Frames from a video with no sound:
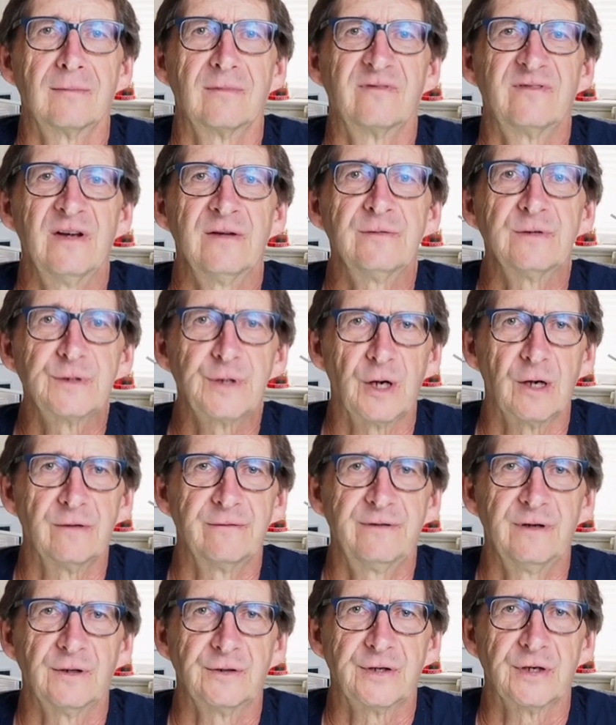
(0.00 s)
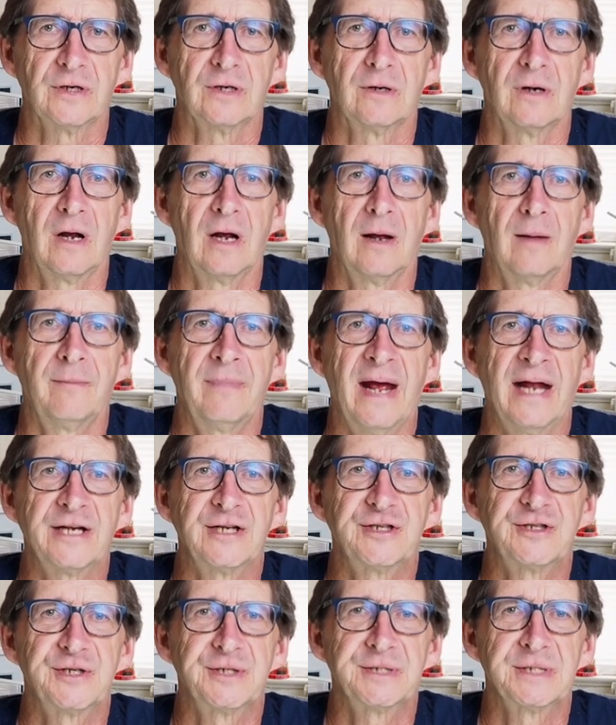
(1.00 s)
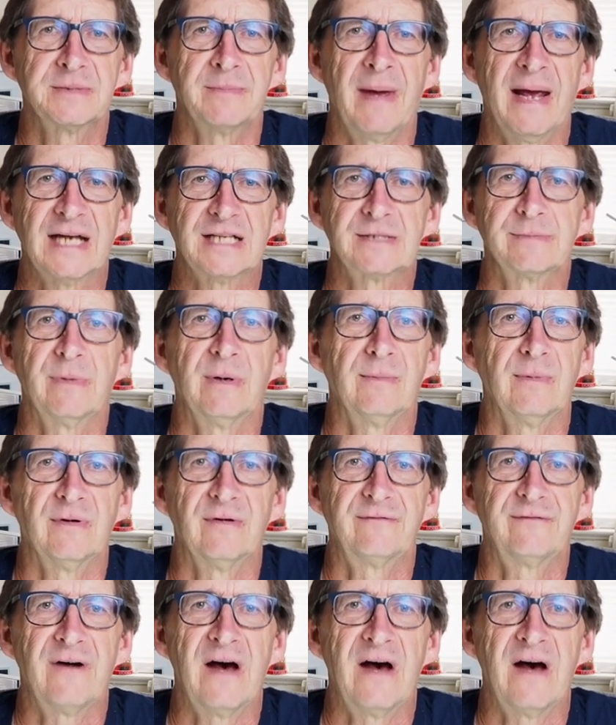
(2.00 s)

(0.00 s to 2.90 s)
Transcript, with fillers: Vivitar filter manages a maximum of